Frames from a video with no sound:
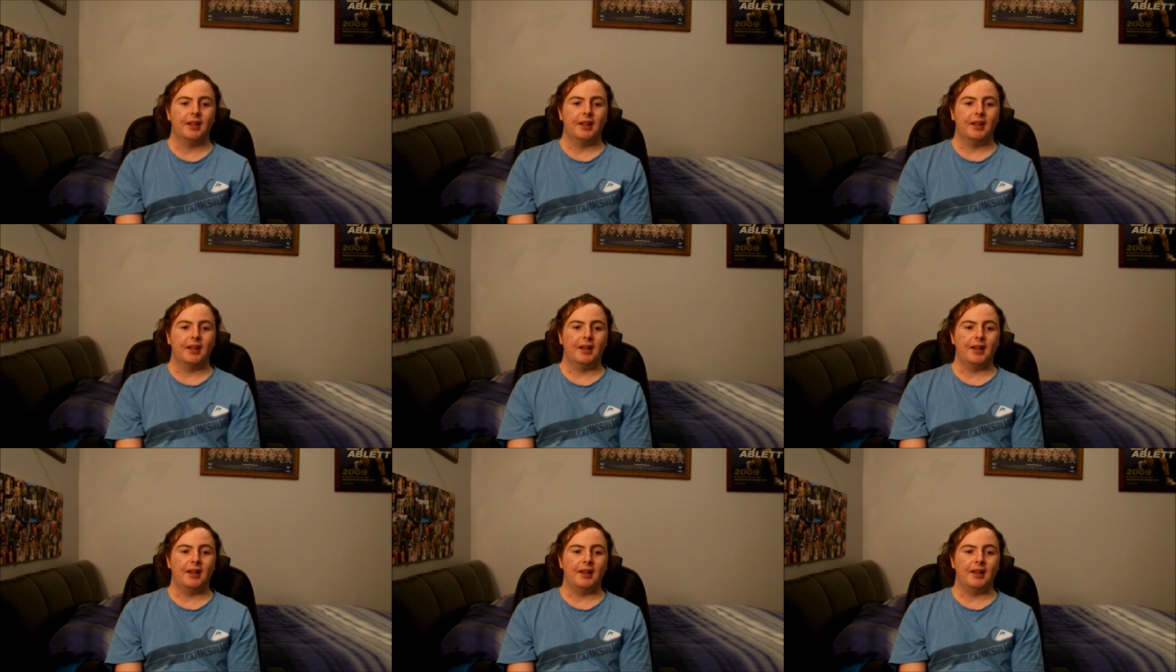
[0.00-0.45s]

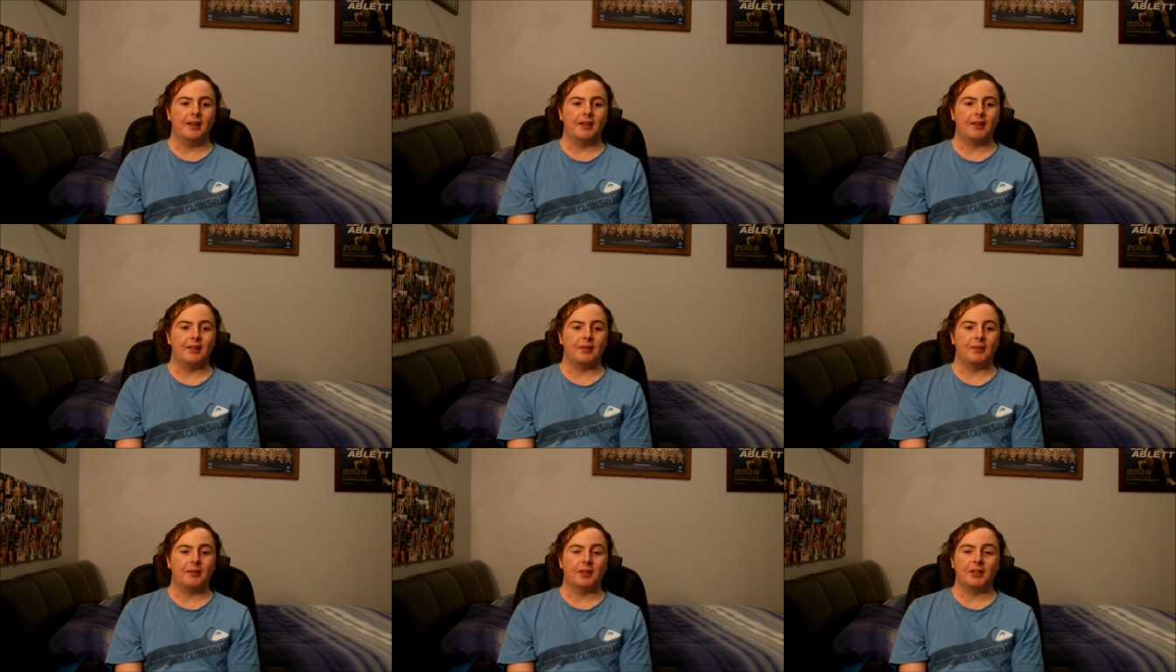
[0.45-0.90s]
and
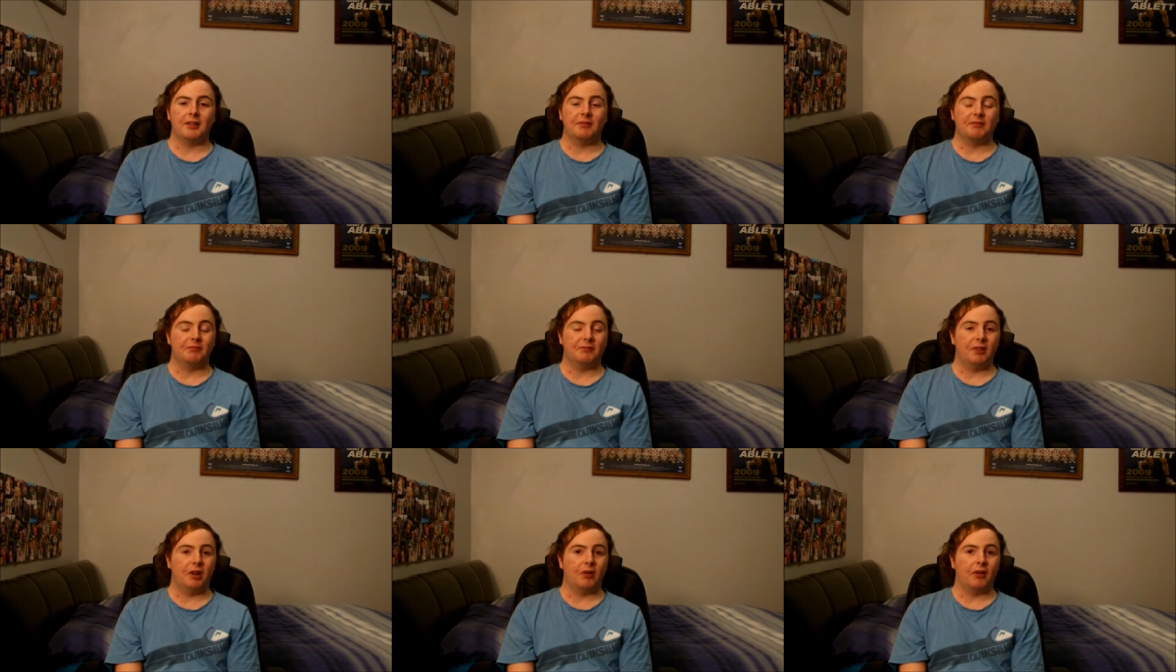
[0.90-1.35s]

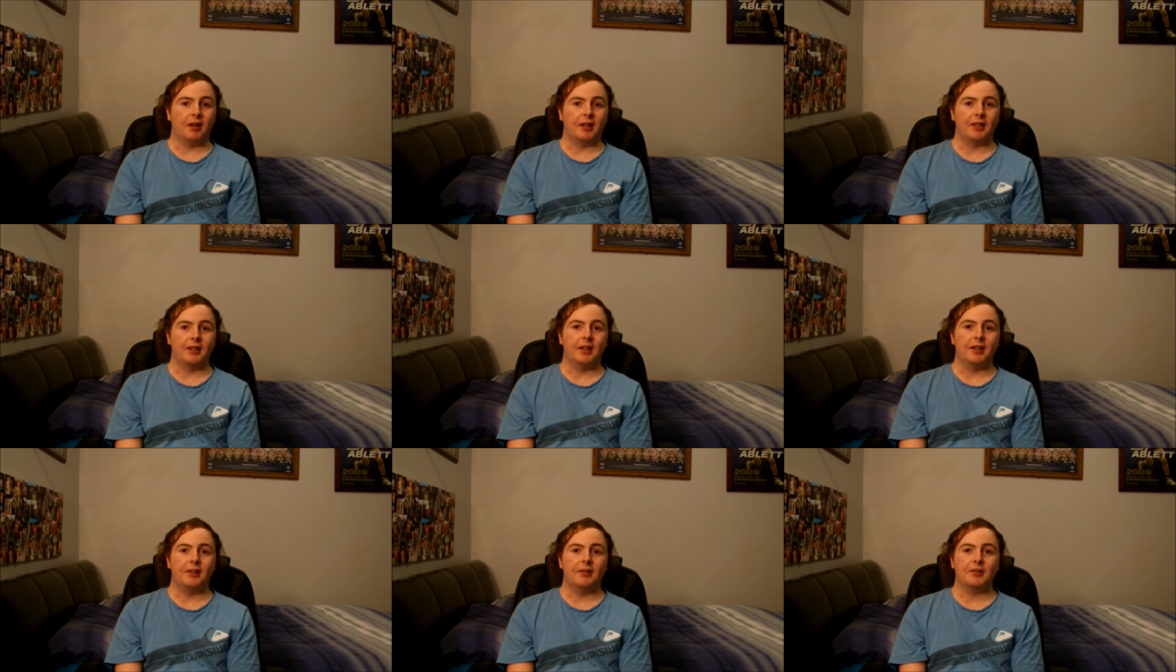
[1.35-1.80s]
I
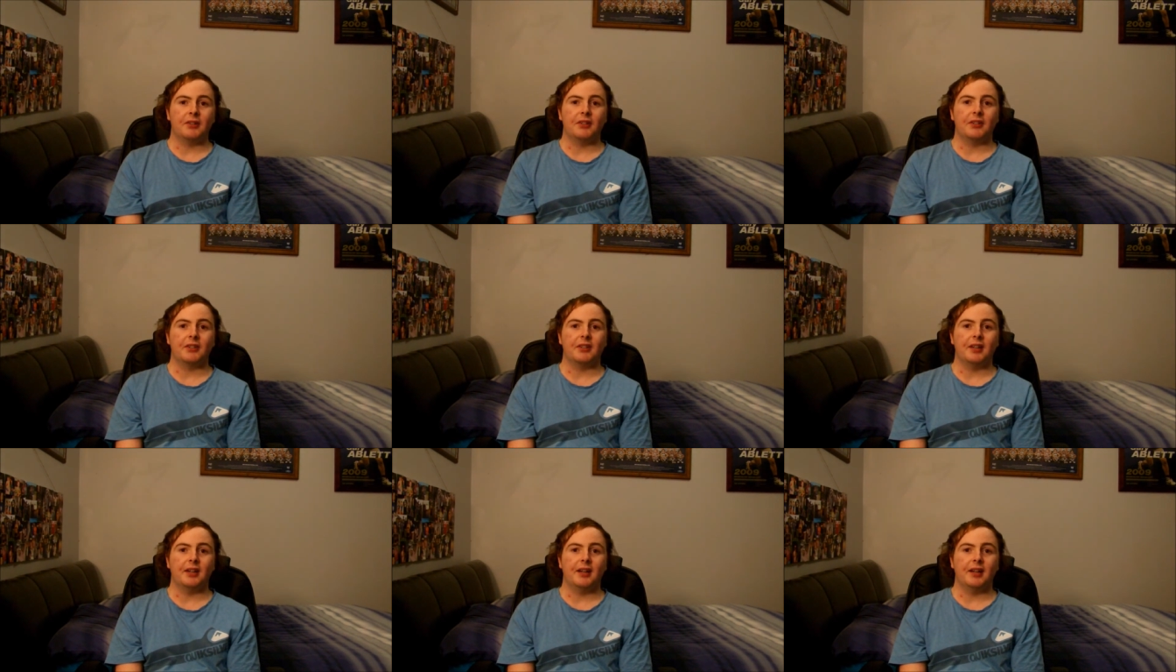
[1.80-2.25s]
reckon they'll
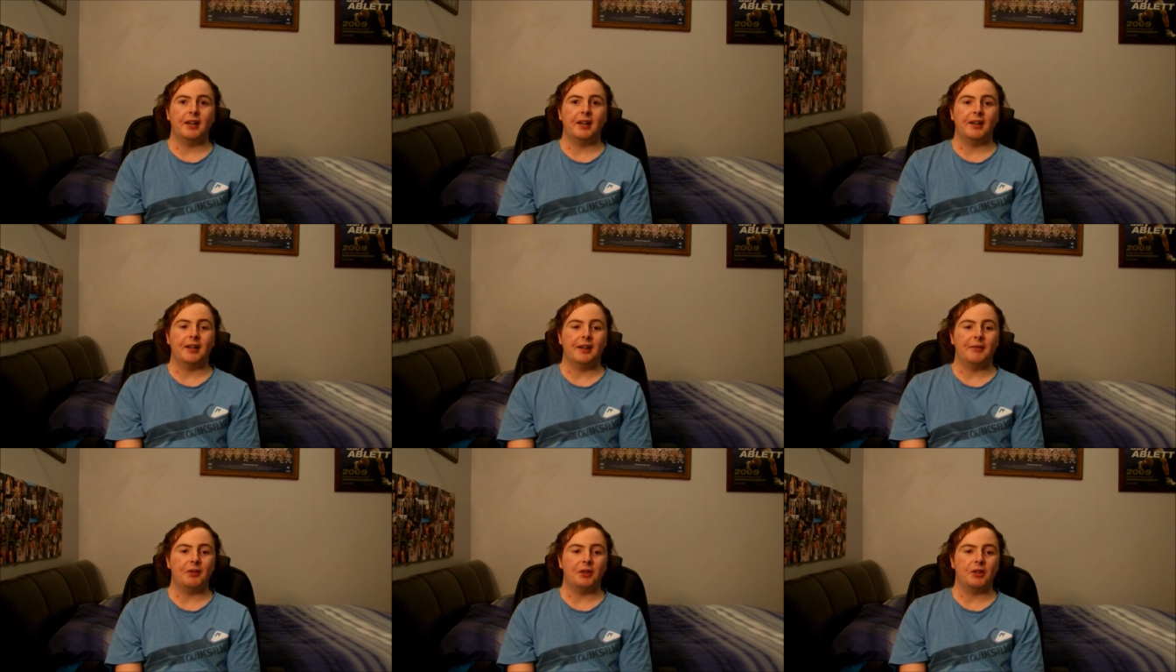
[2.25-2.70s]
just
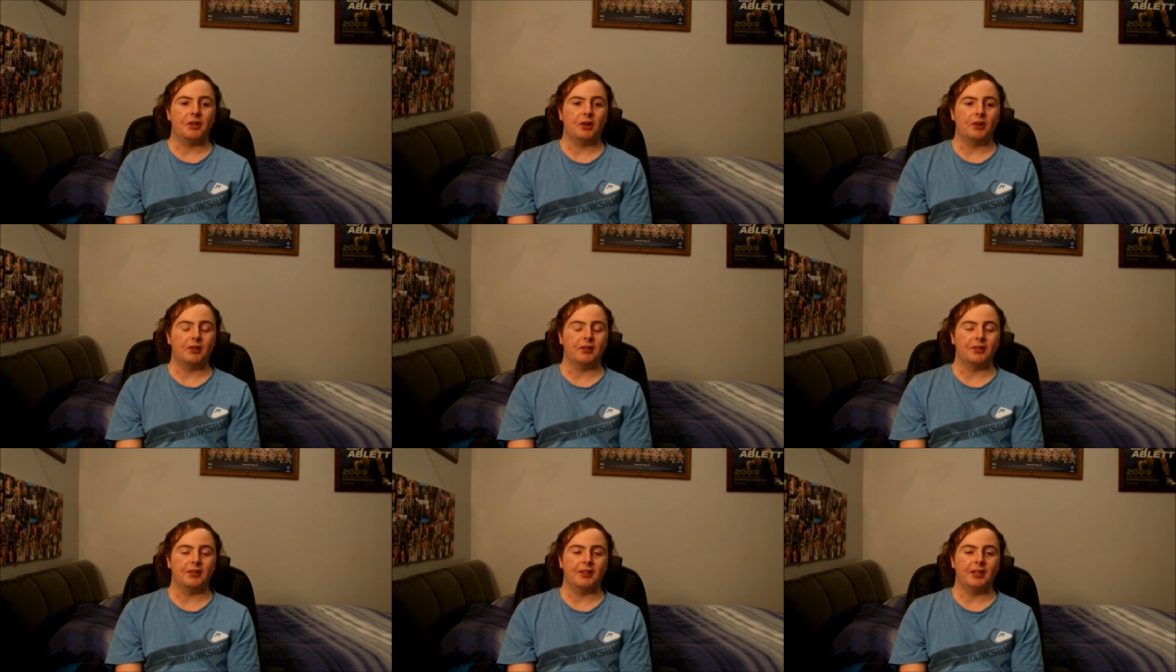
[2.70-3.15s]
have the
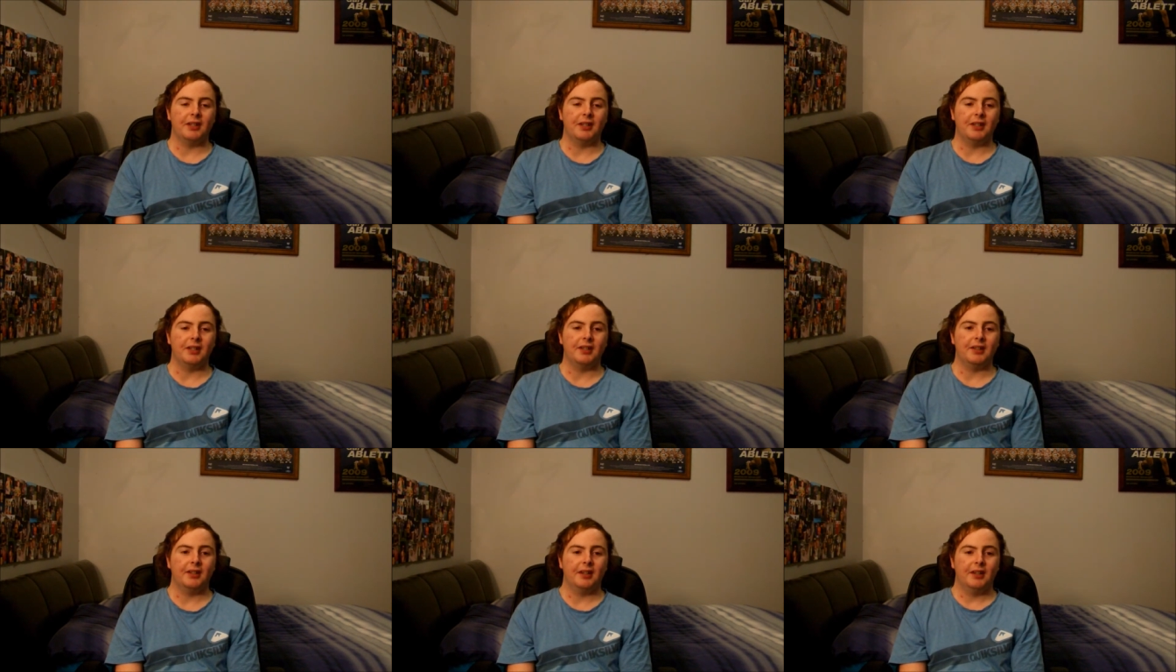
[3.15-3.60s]
chocolates
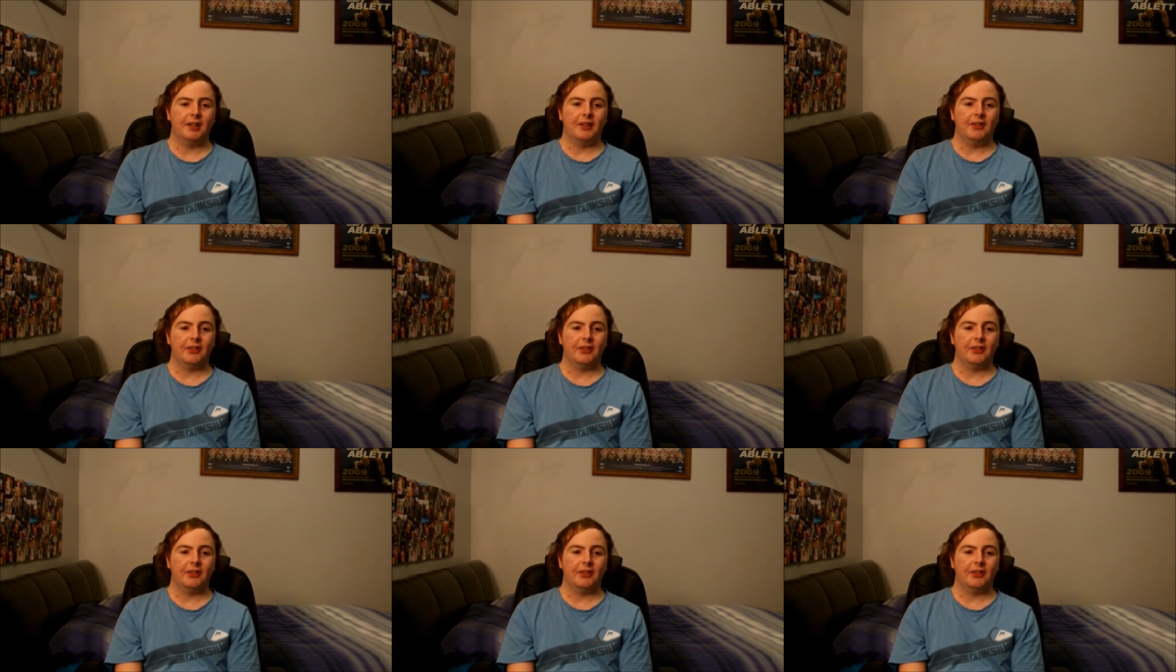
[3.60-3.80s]
here.